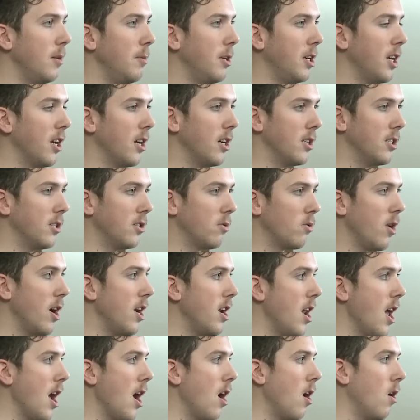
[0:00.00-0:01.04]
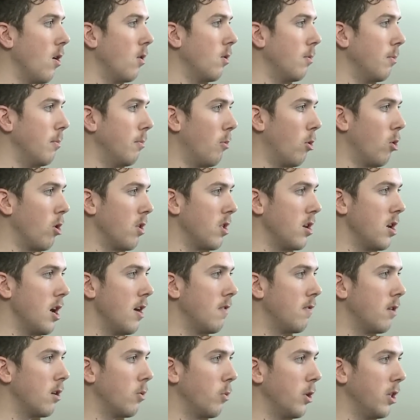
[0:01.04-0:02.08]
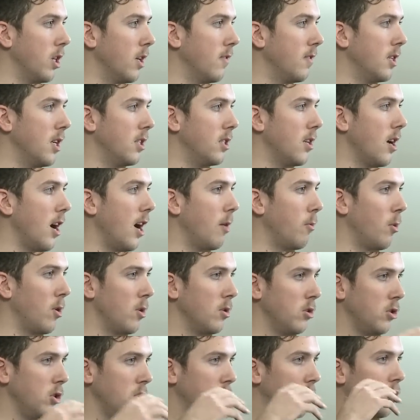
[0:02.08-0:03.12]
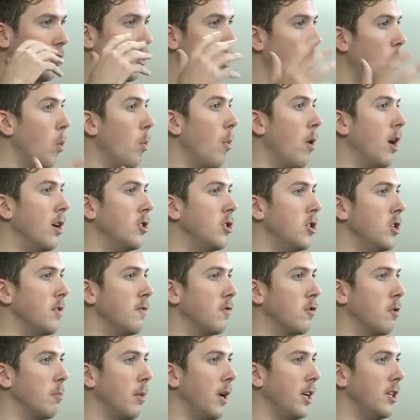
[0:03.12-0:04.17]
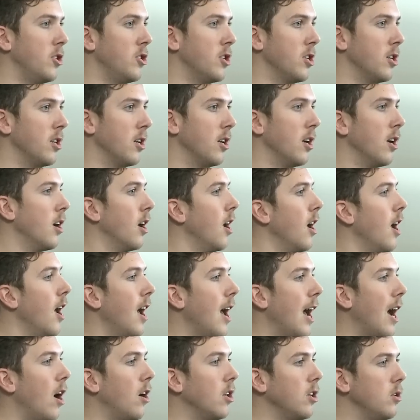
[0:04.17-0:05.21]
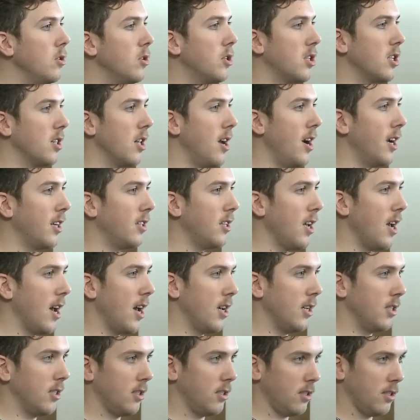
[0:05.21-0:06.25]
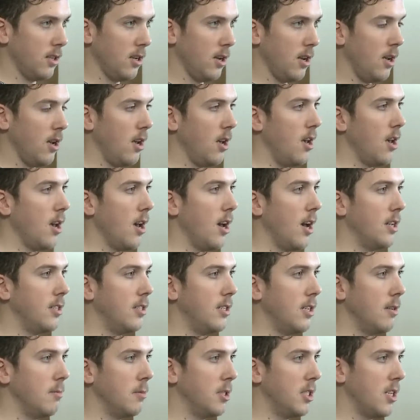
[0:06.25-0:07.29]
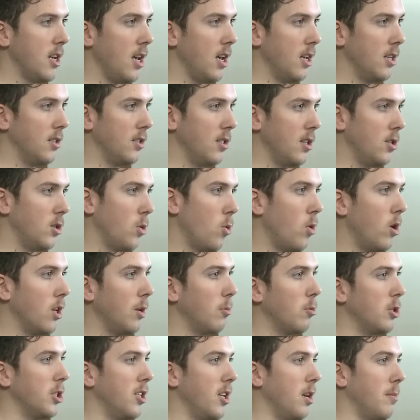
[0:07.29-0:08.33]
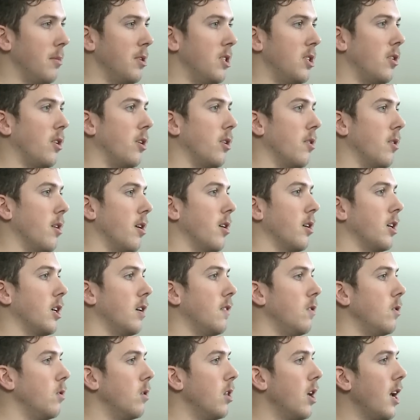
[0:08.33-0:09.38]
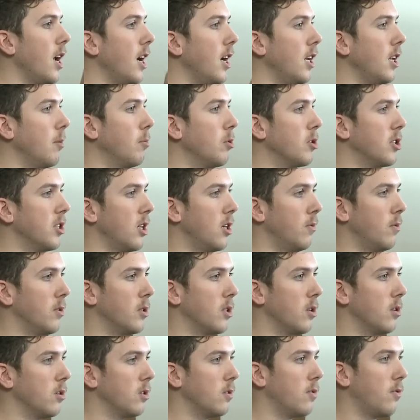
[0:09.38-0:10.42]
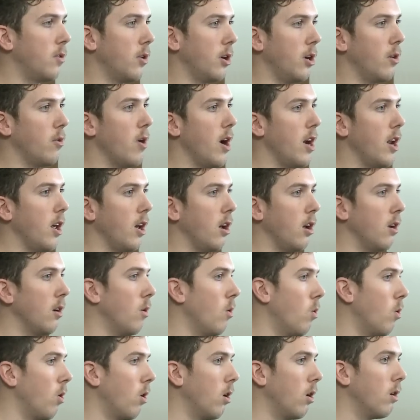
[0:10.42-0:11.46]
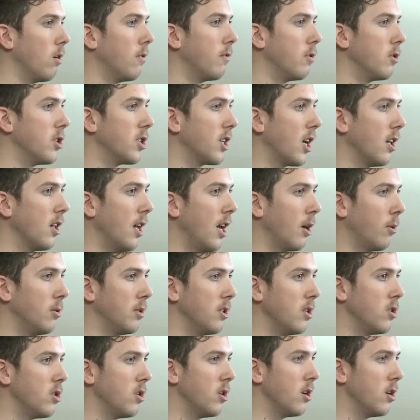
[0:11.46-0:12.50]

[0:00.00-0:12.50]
Because right now, more than ever, we live in a time where there's just so much information. Mm -hmm. How do you select, as uh, Tim says, the 20% of material that'll give you the 80% of results for your writing or for yeah. skill acquisition?